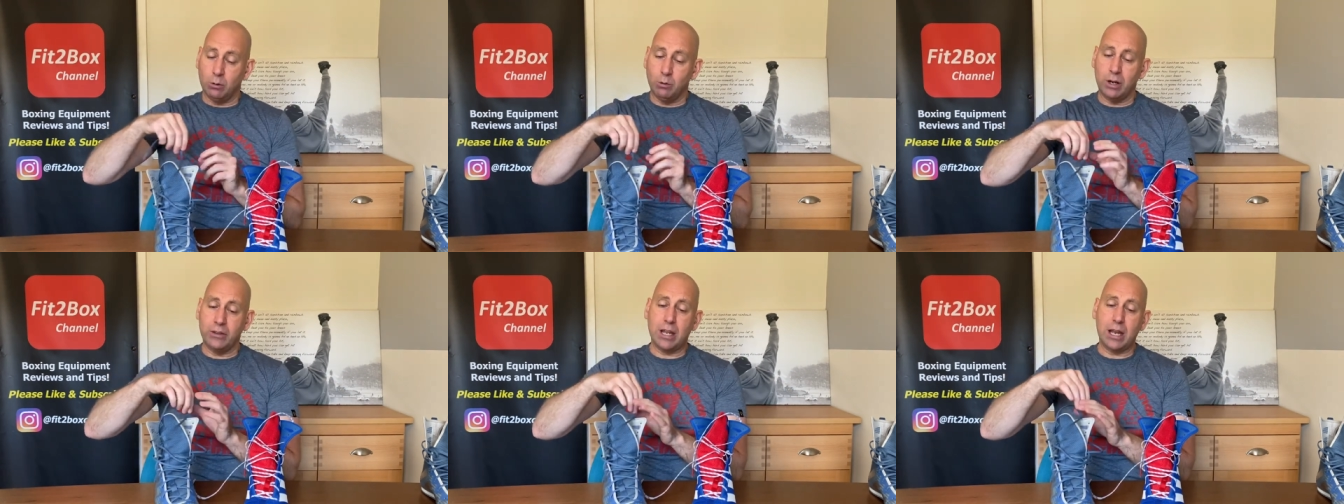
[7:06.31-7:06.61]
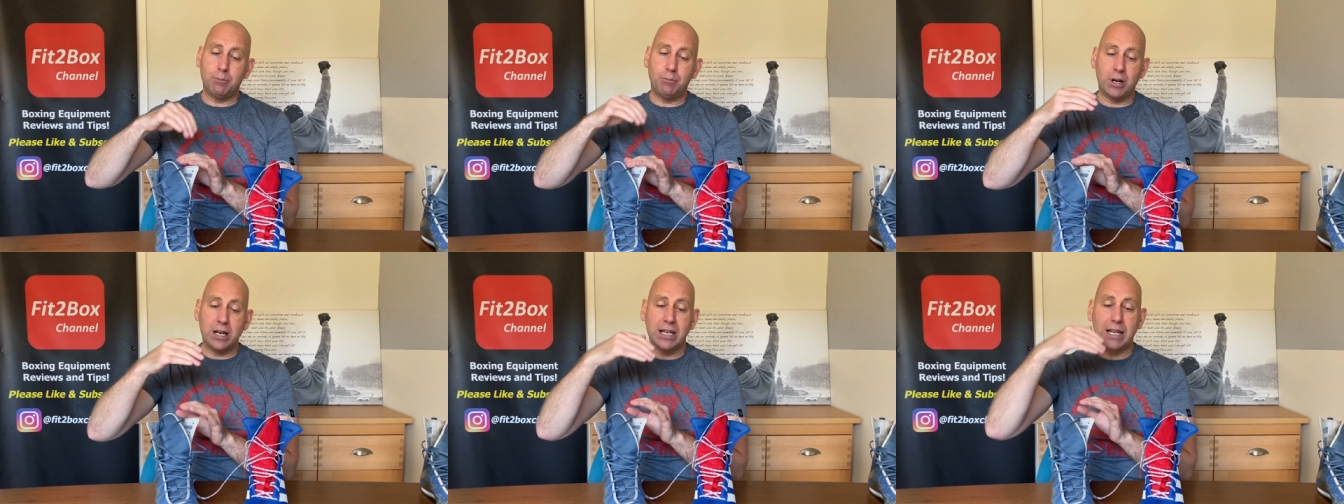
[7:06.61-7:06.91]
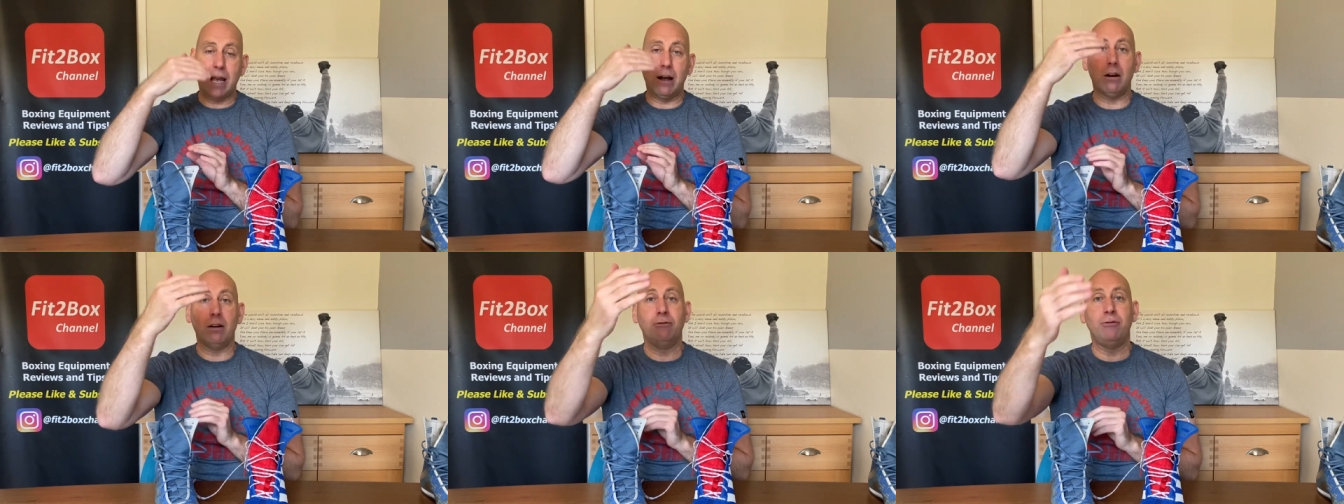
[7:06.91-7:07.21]
when they bring
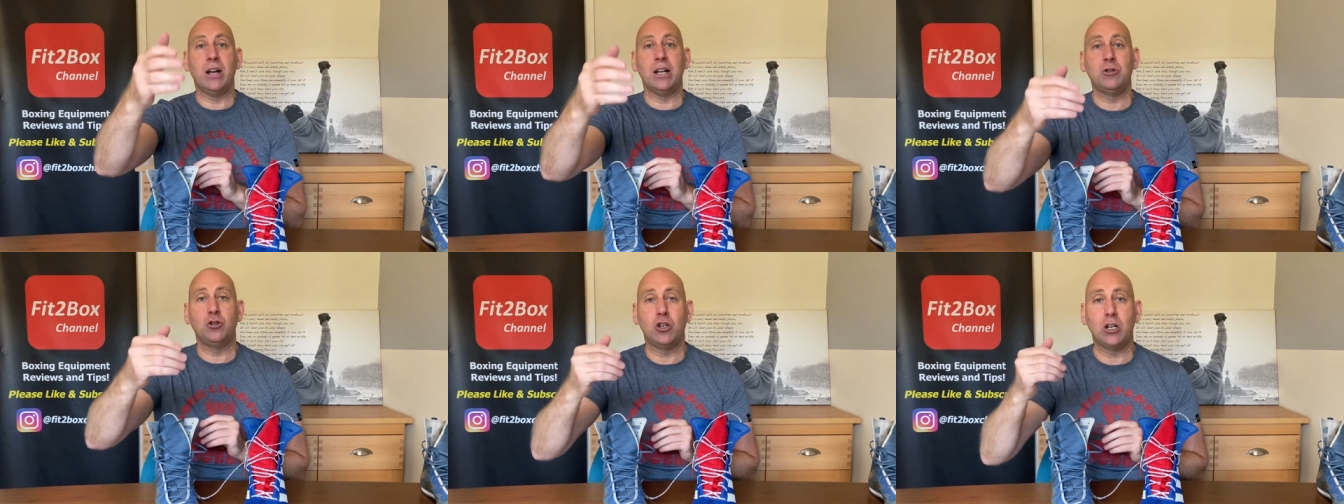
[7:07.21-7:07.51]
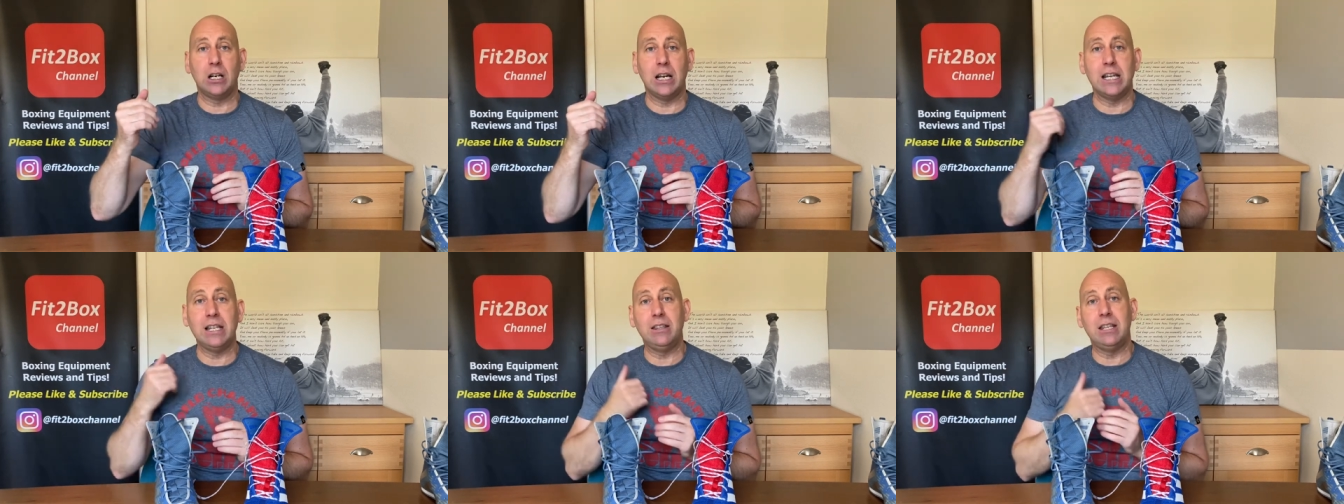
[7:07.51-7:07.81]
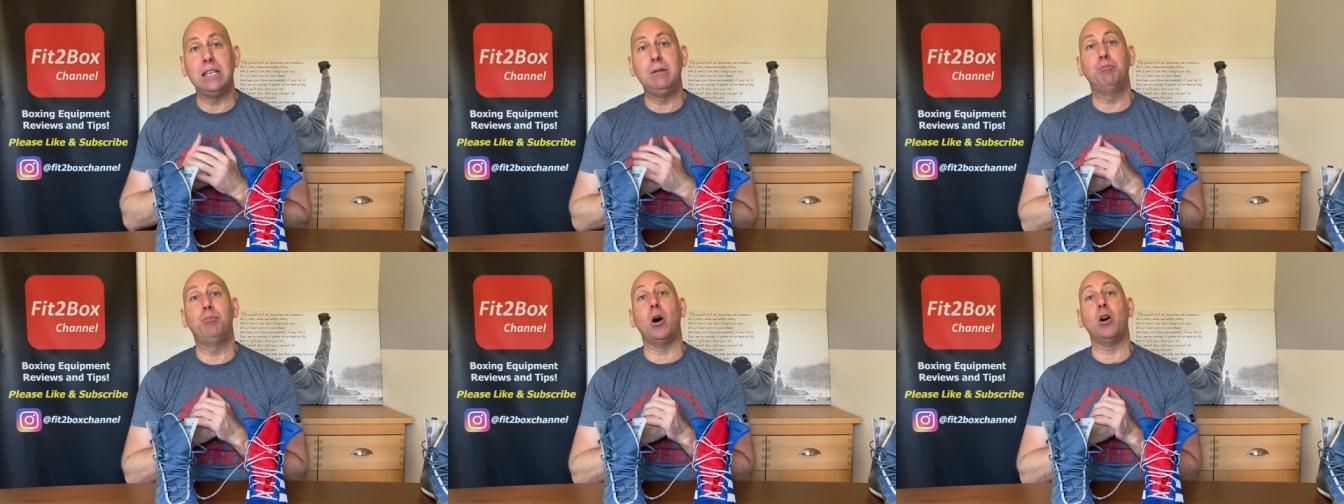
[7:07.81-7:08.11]
out eventually
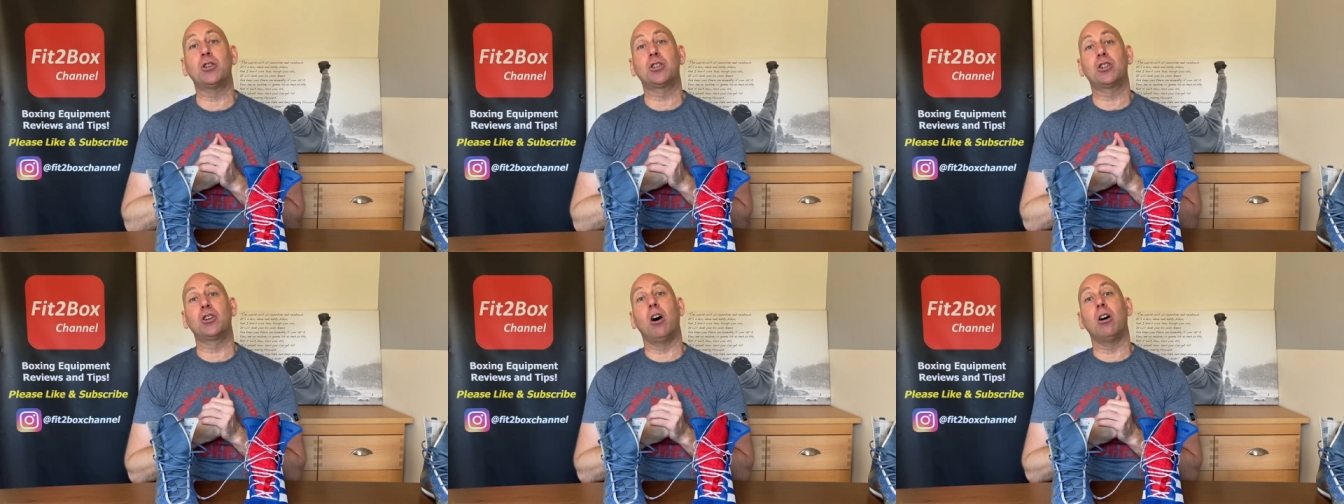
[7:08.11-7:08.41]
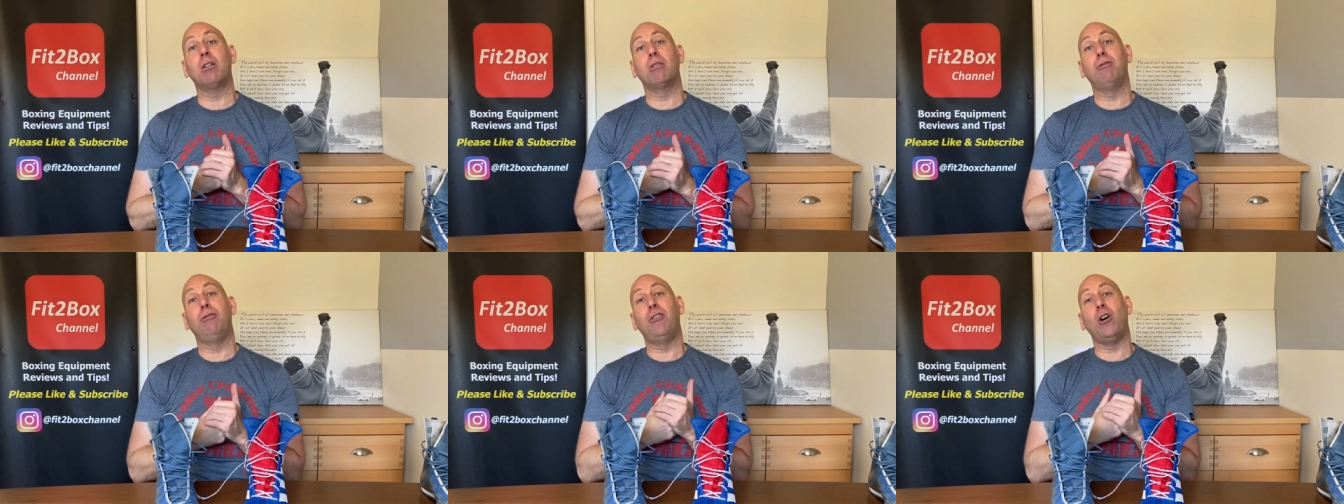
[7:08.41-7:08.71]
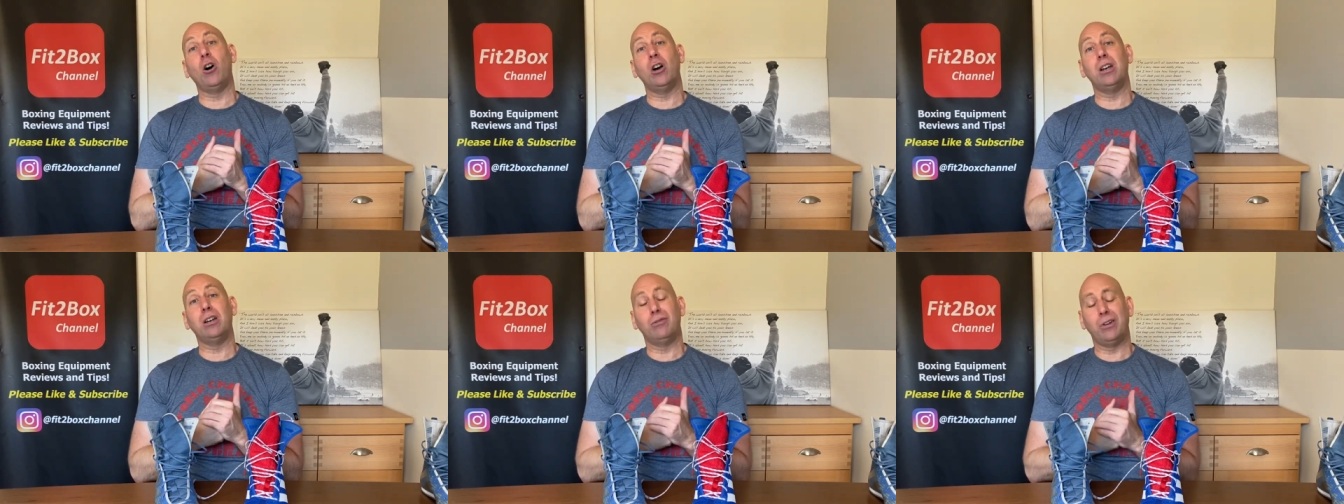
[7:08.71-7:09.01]
the Box Hog 5,
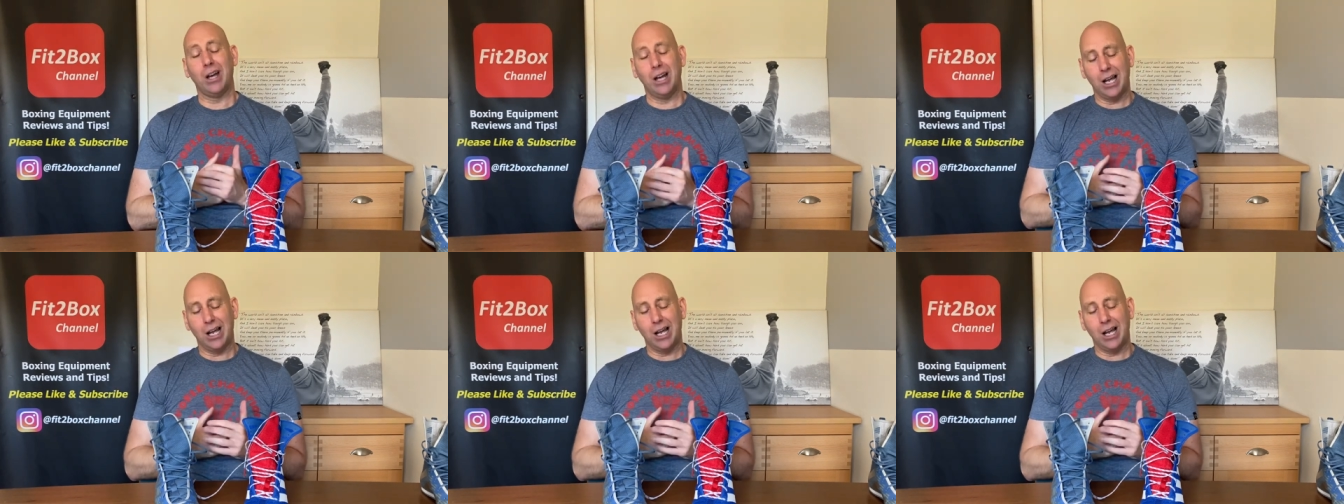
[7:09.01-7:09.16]
I